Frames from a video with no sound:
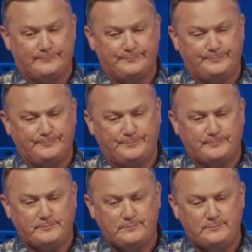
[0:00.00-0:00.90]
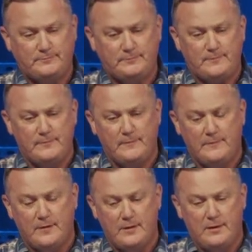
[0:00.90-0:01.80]

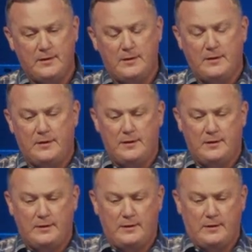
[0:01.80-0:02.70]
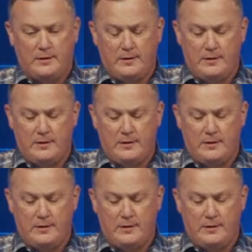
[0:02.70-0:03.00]
Nothing is said.